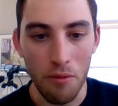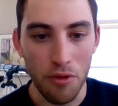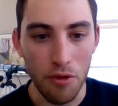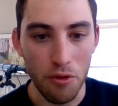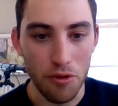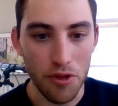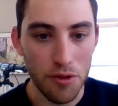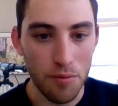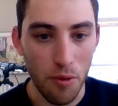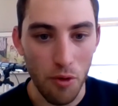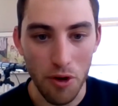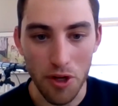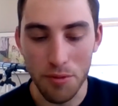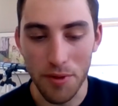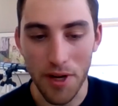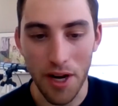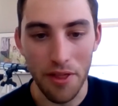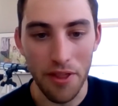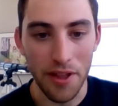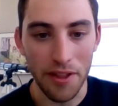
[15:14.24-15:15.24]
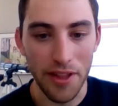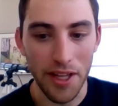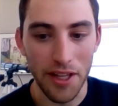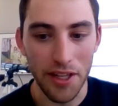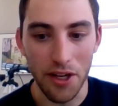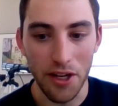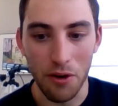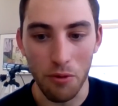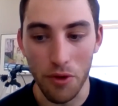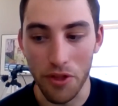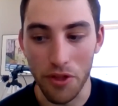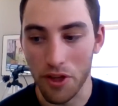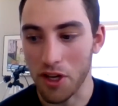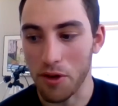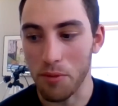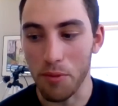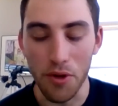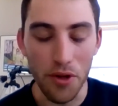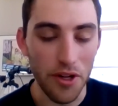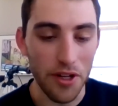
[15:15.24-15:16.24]
through sports. But I think that, with a
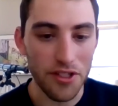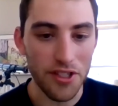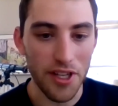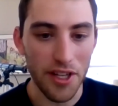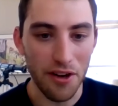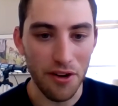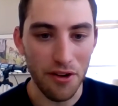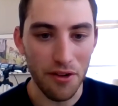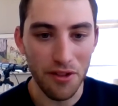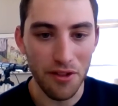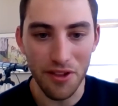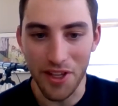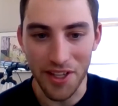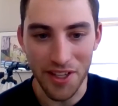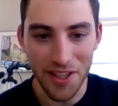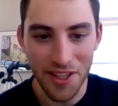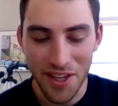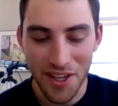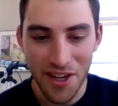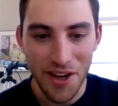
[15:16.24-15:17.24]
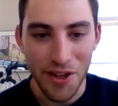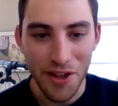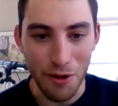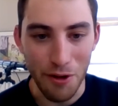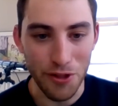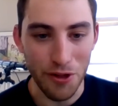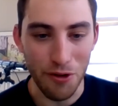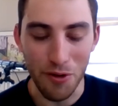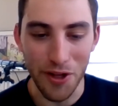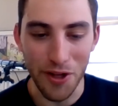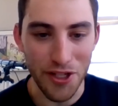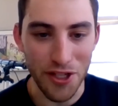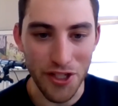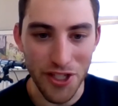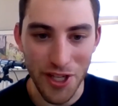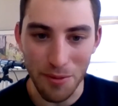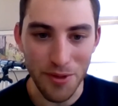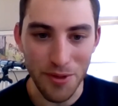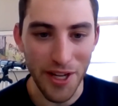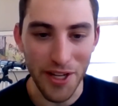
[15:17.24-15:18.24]
community center, like those are
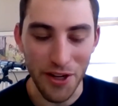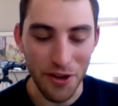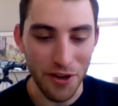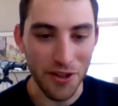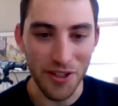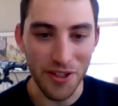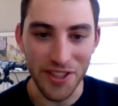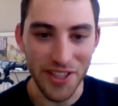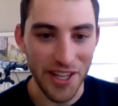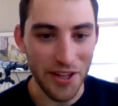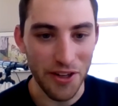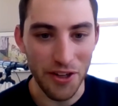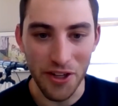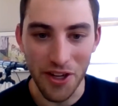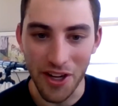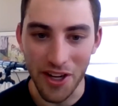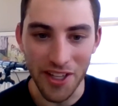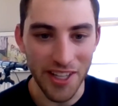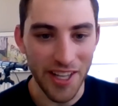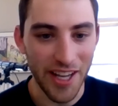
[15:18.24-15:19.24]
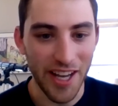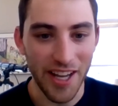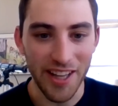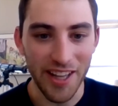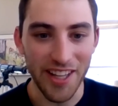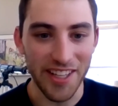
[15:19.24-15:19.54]
relationships that you're going to get.